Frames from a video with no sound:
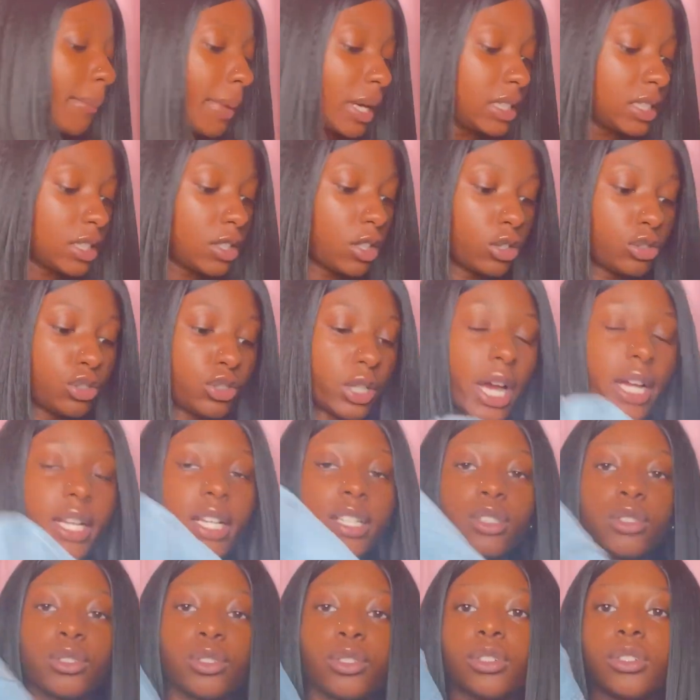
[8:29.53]
to go try
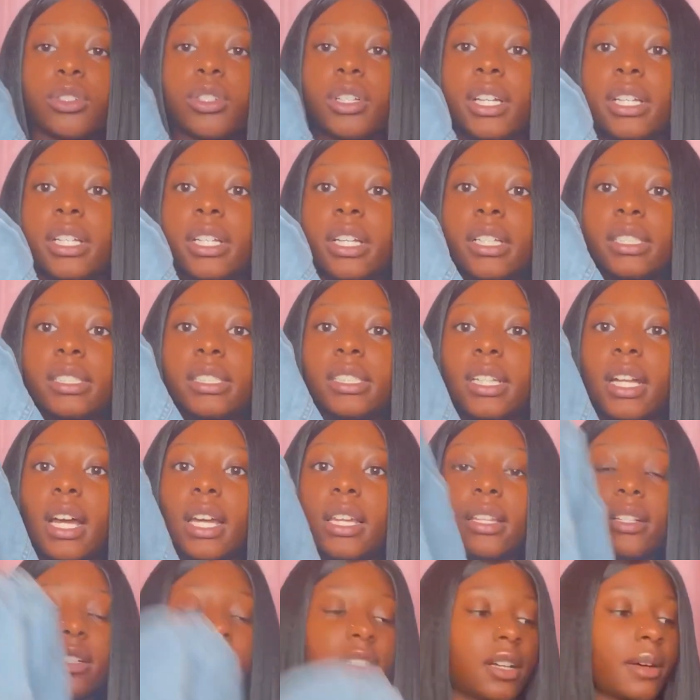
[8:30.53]
this on
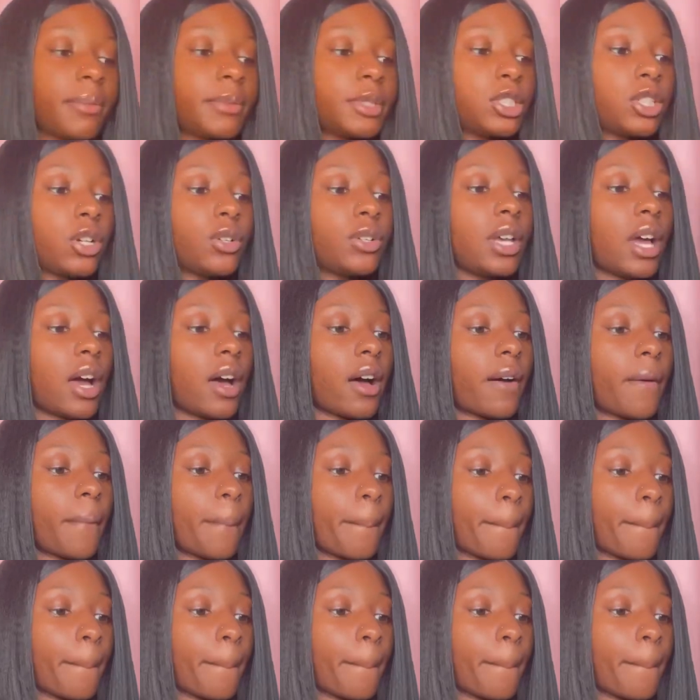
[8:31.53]
together, and I'm gonna show y'all.